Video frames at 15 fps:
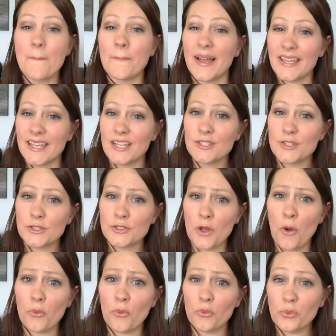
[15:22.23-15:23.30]
My kids
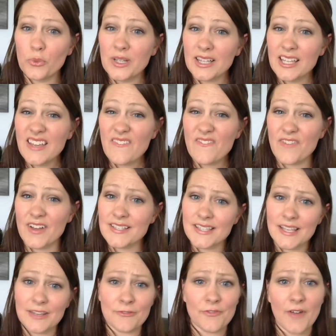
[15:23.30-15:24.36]
don't really fuss
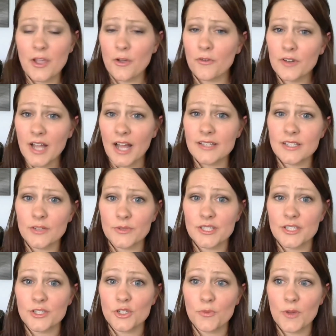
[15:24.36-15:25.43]
and fight over
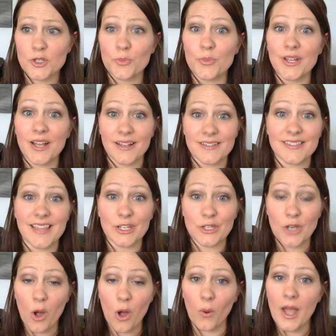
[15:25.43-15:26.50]
consequences too much because they
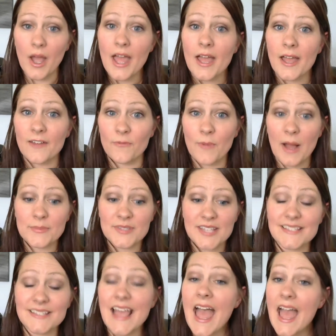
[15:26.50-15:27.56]
know if mom
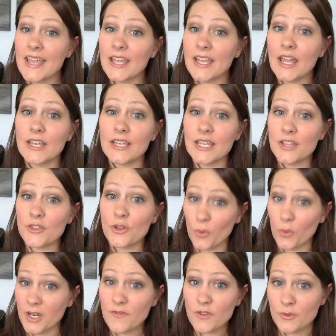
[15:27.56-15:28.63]
says, hey, neither
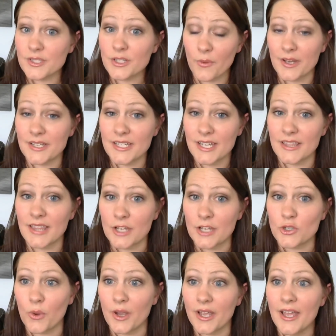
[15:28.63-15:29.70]
one of you is going to get
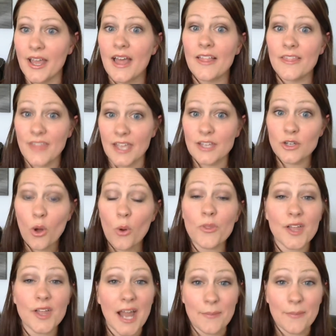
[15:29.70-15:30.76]
that toy, they know
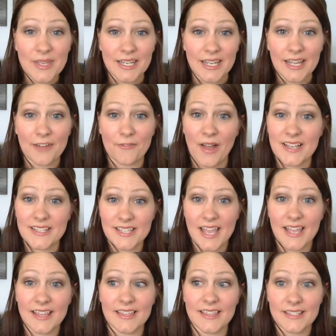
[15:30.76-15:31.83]
that I mean it. If I
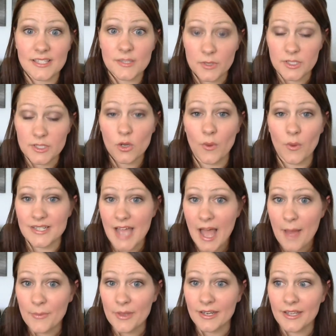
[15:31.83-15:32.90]
say this is what's going to
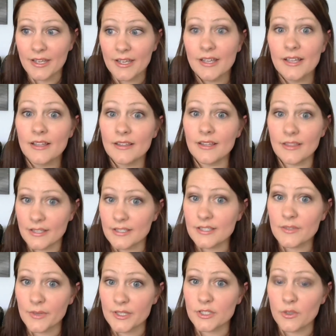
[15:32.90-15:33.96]
happen, then this
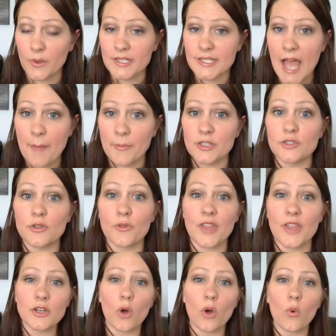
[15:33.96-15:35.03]
is what's going to happen. So
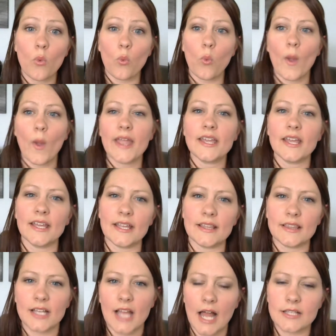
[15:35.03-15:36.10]
they don't wait and
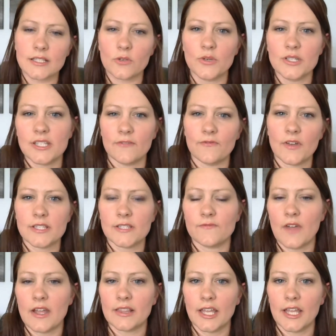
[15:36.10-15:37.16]
get the consequence and fuss
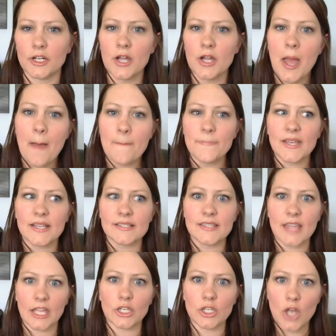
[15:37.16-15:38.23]
and fight later
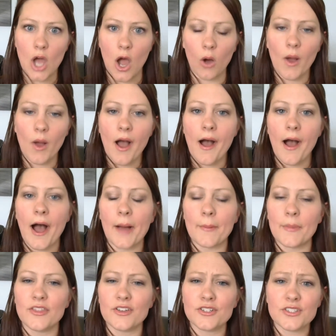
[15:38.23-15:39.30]
because they know.
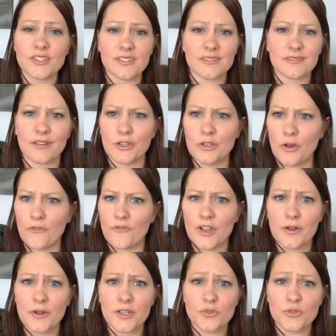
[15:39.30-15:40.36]
Um, and there's, you know,
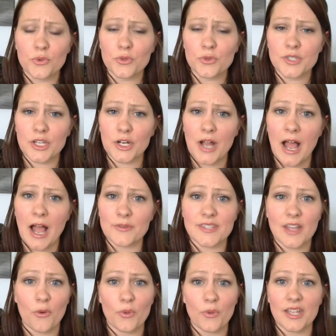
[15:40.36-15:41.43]
various rules in our house
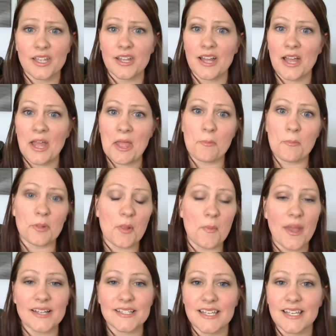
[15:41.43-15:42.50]
that we
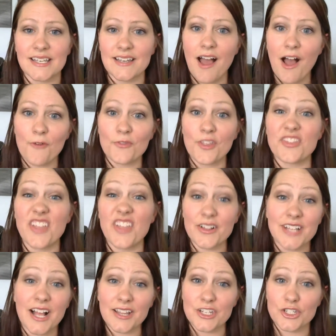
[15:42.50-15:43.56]
implement enough that
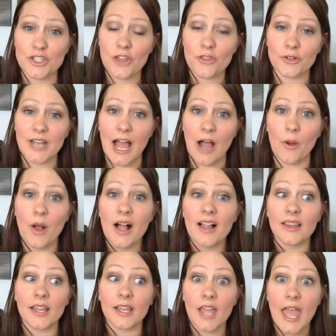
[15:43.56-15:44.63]
they'll tell each other now,
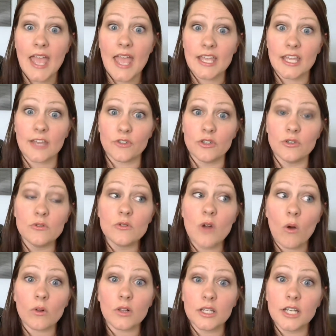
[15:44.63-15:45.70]
like, hey, if you
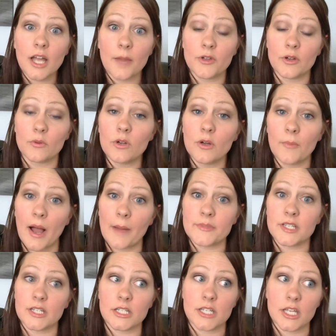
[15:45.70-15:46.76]
don't clean up your room,
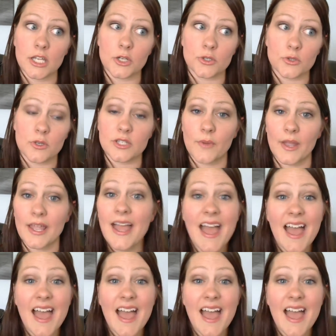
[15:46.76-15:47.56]
mom's going to take your toys away.